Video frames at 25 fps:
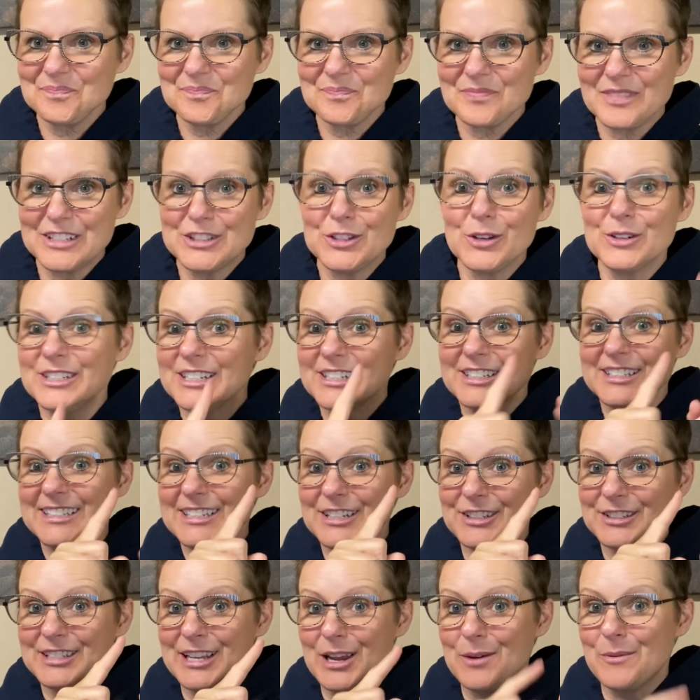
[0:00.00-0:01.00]
So it does
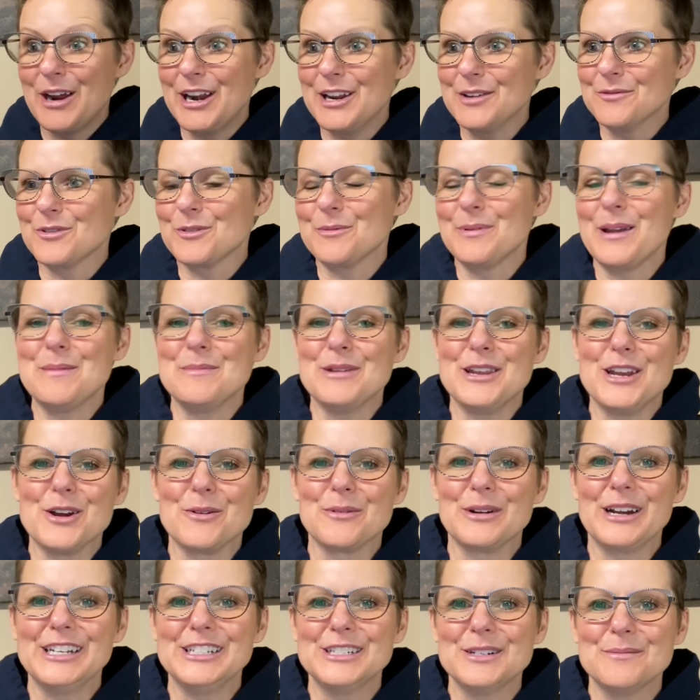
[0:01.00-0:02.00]
still say waiting for payment here
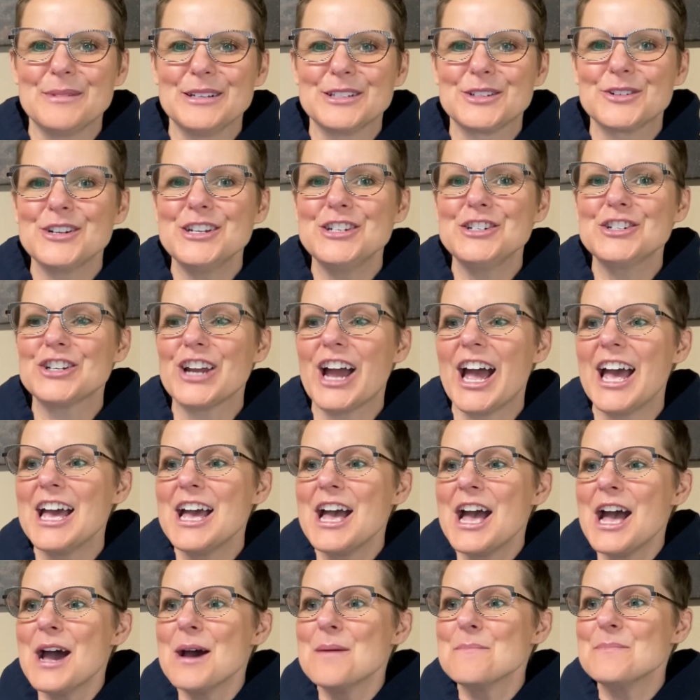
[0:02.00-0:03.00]
when I did my screenshot,
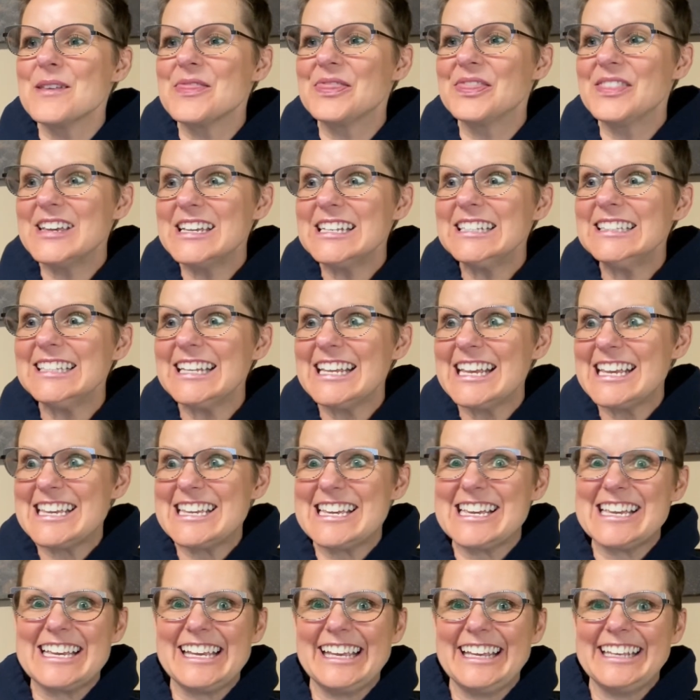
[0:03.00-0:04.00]
but this
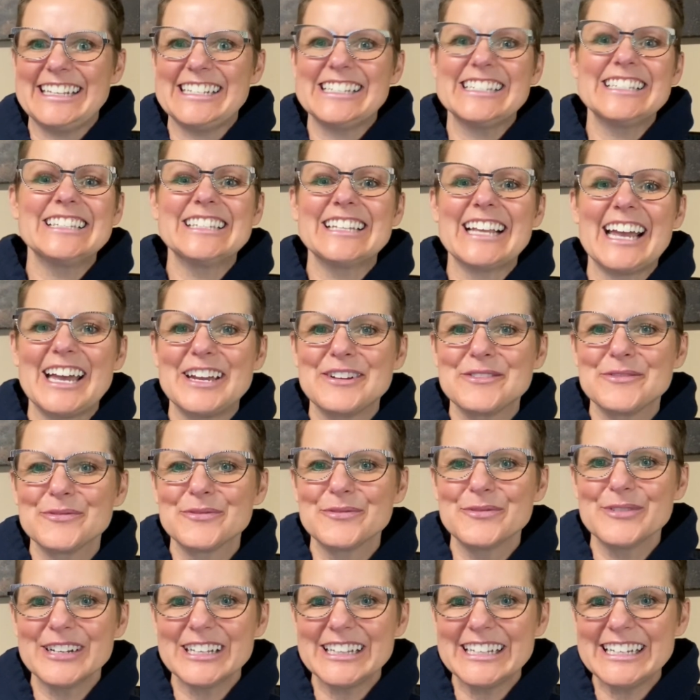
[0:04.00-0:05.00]
is a
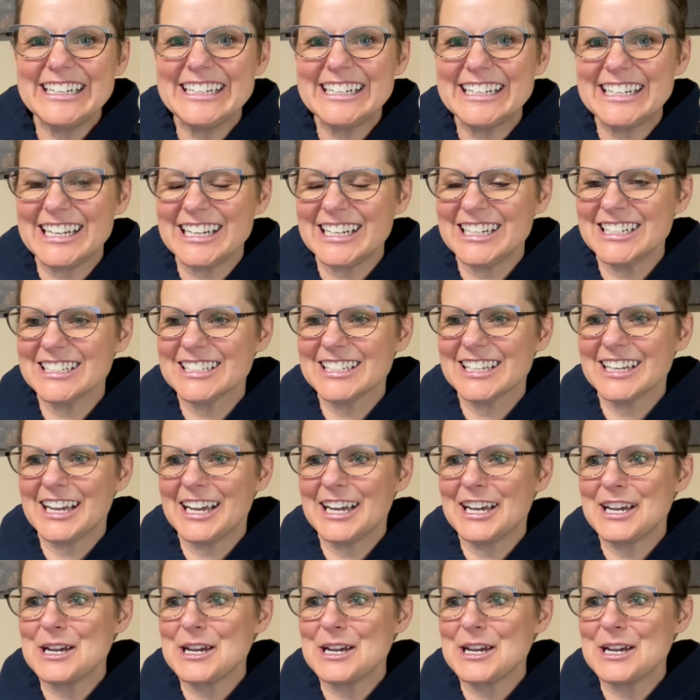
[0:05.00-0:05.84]
really neat,